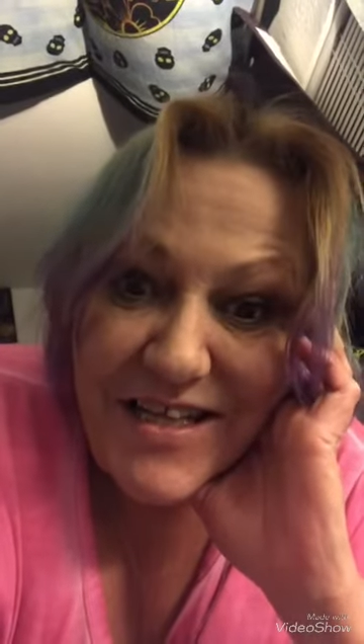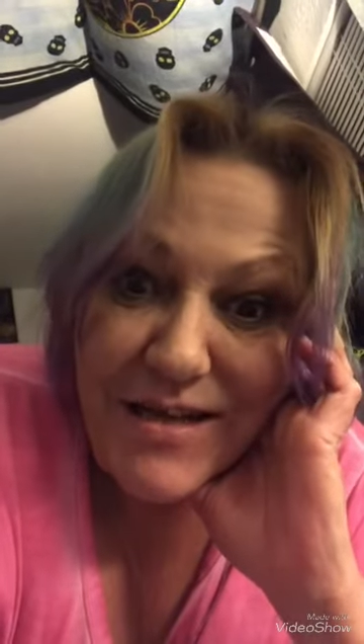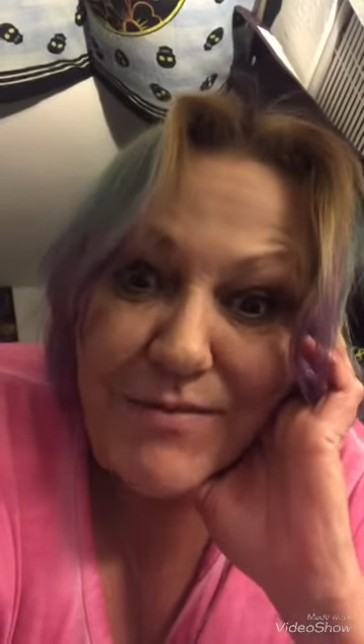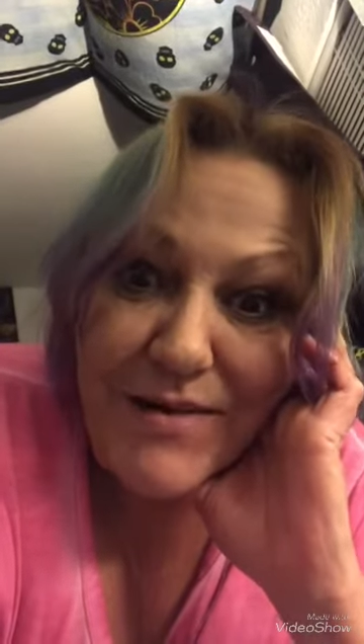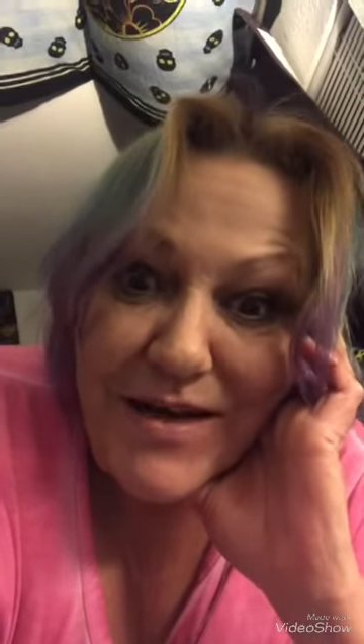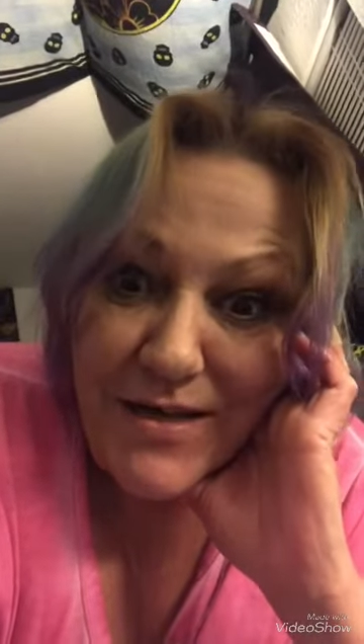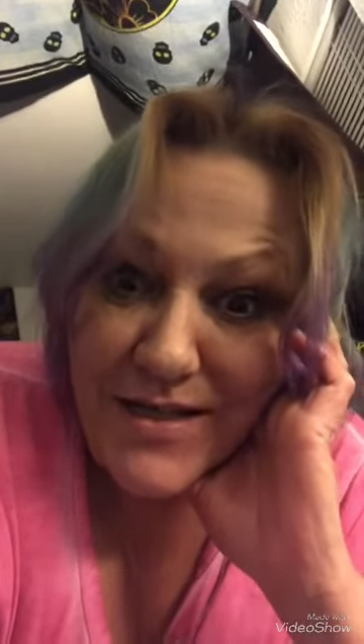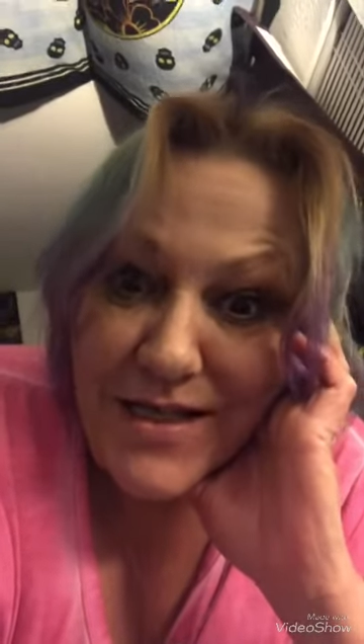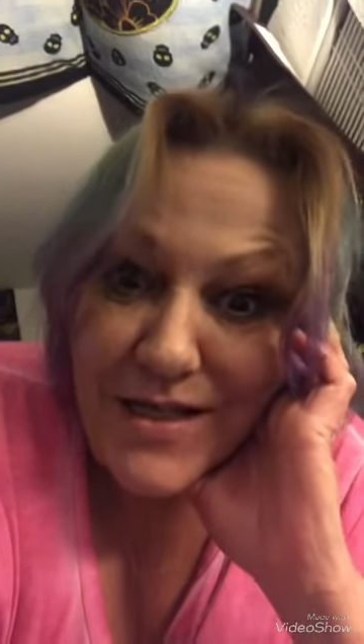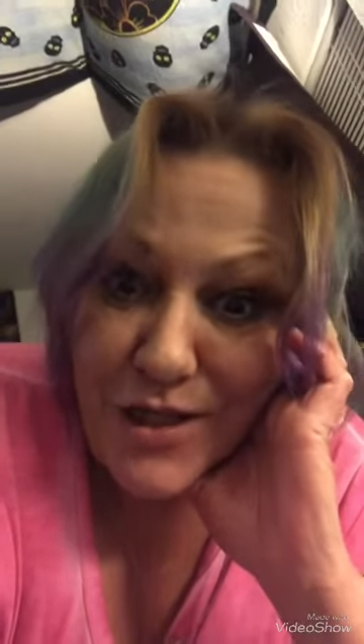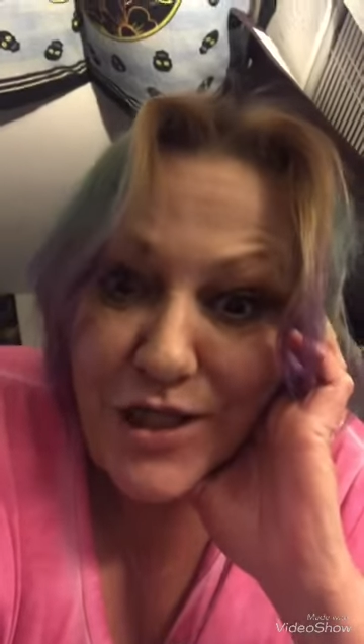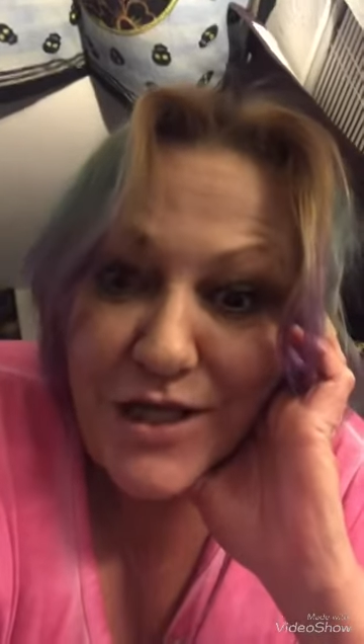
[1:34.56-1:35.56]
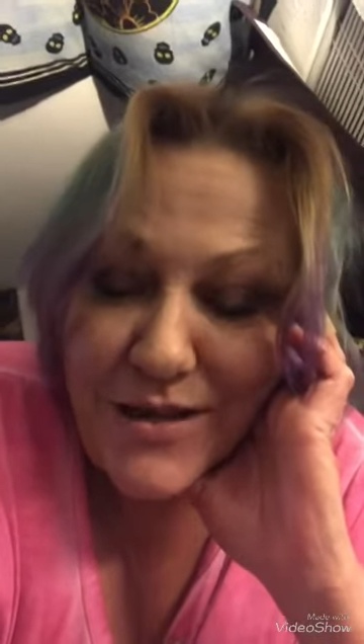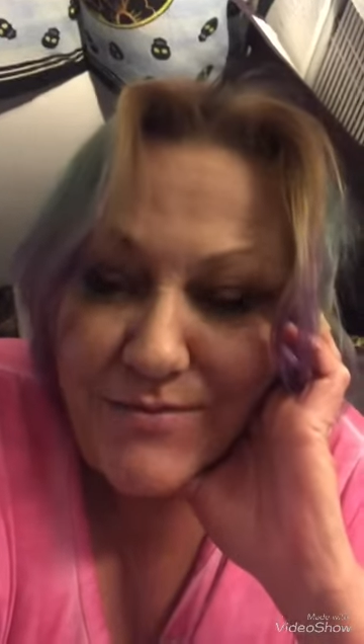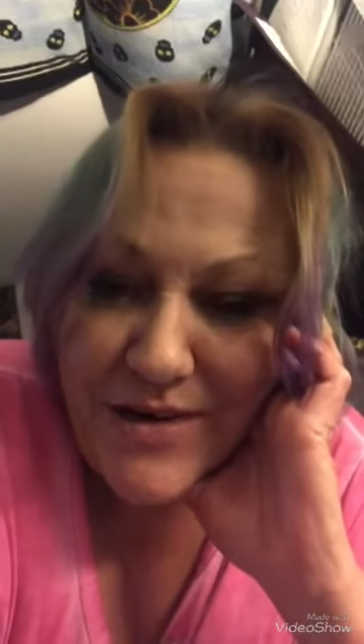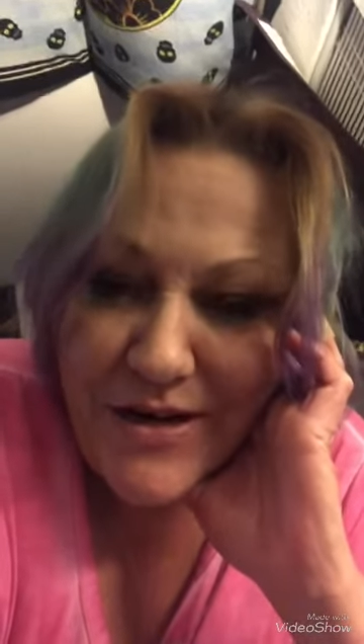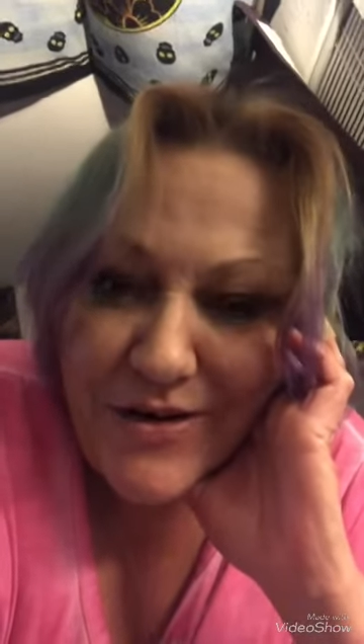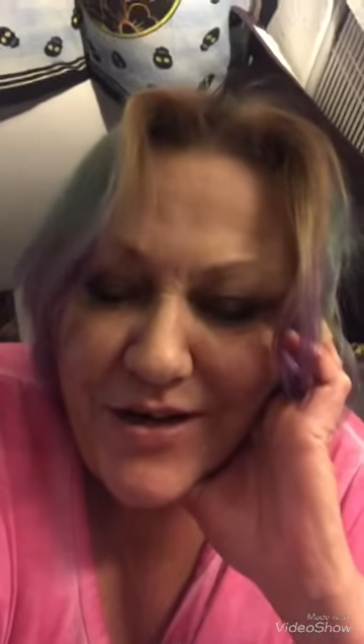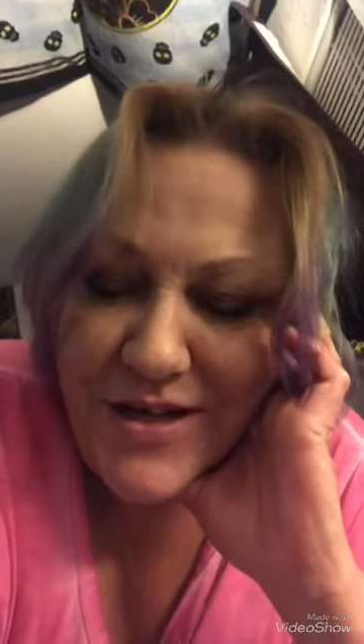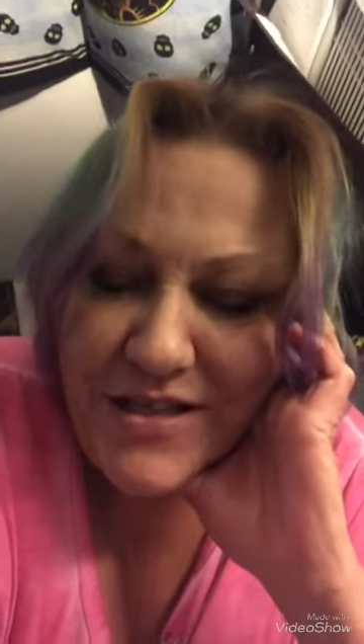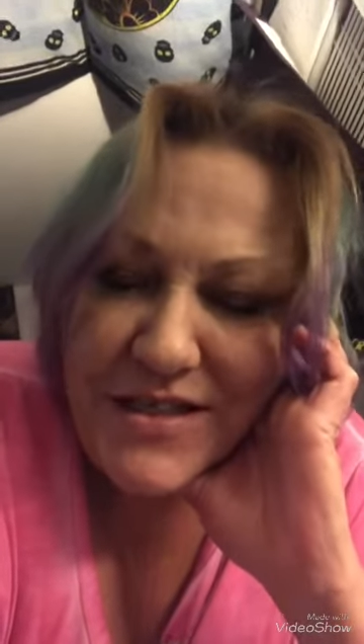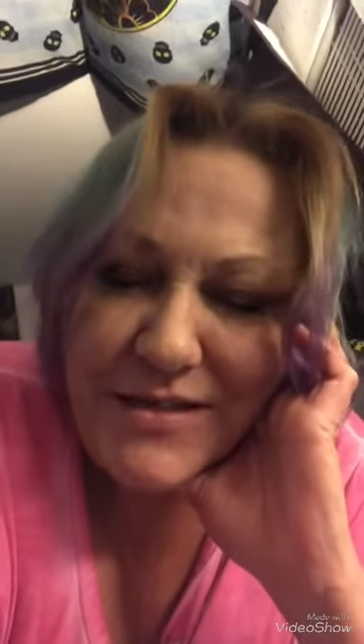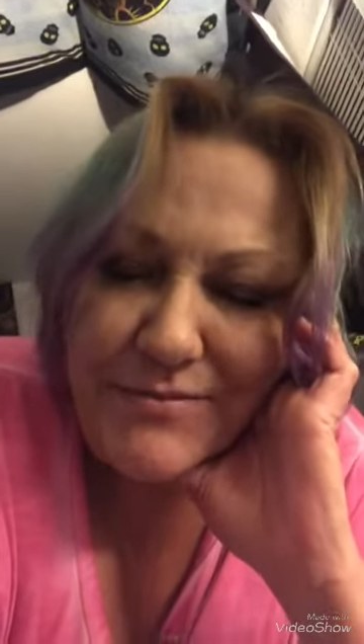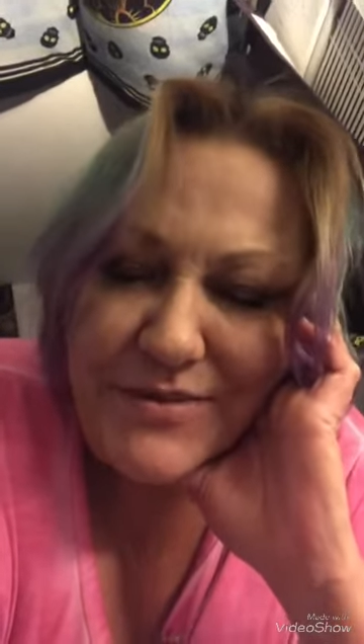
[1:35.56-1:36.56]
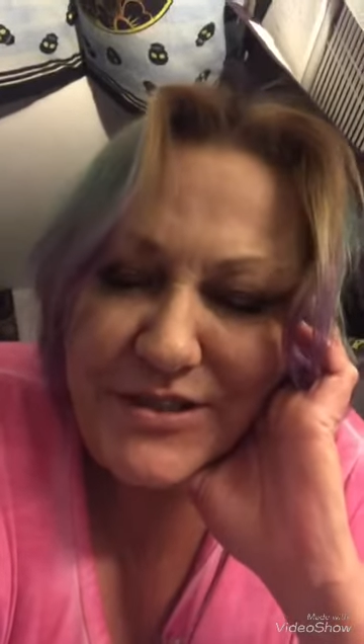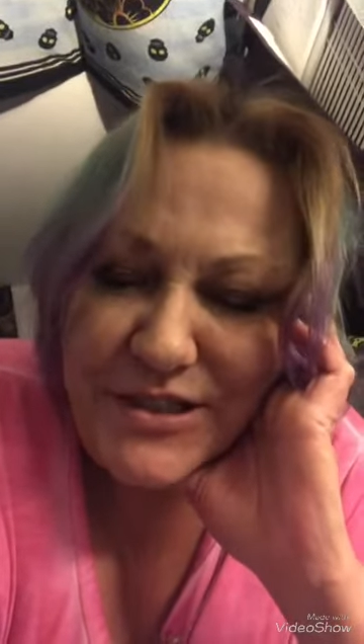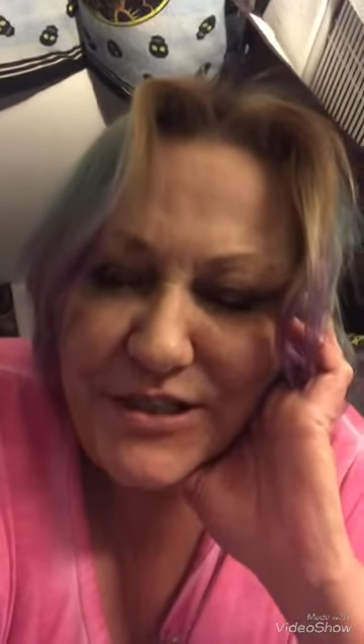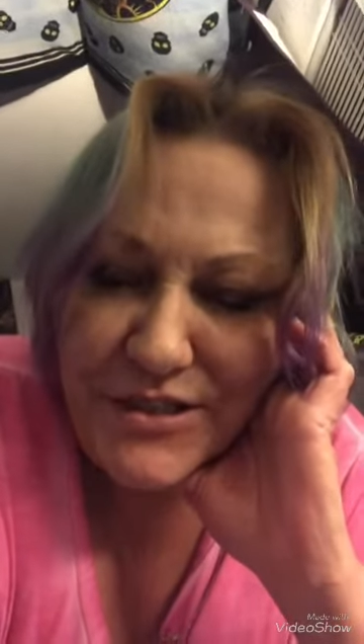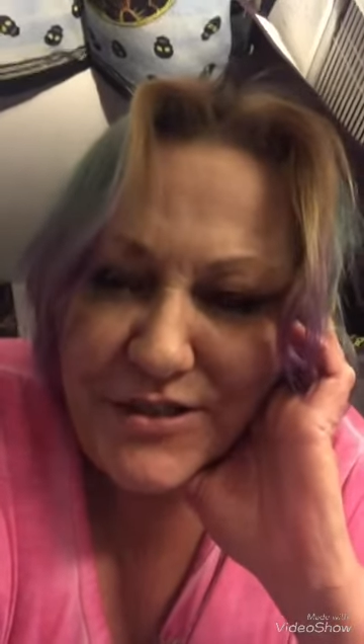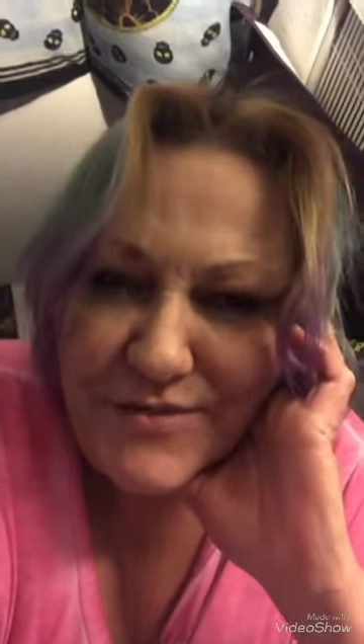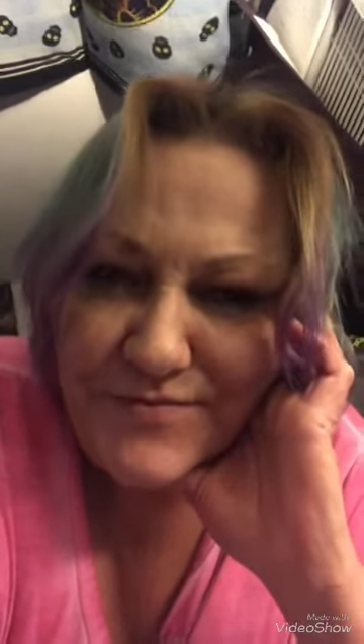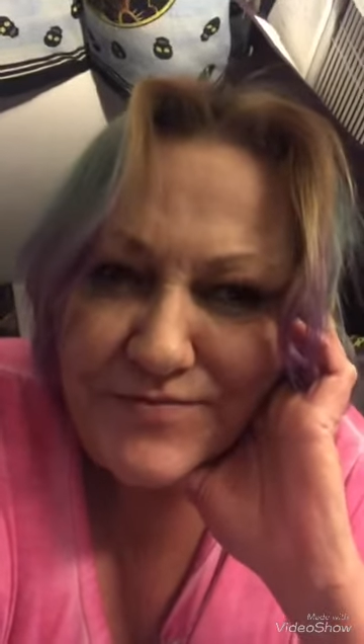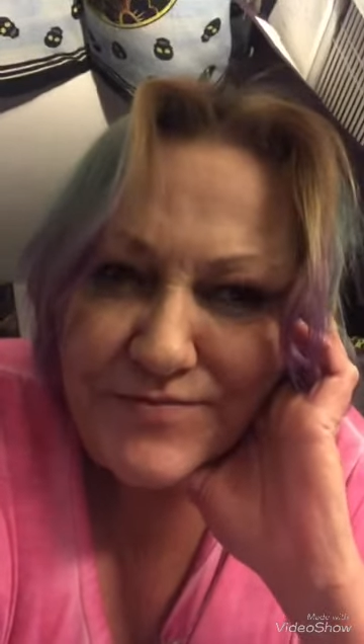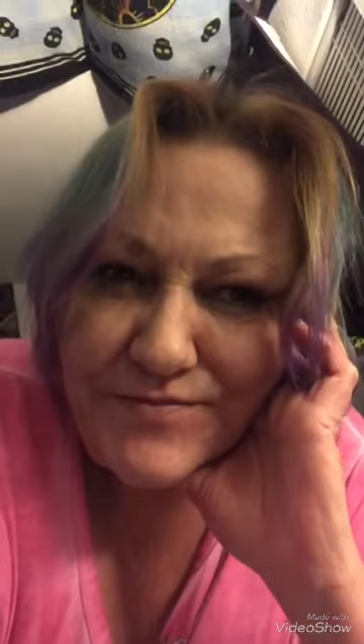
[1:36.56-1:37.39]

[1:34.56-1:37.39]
you better take a look in the mirror. Number two,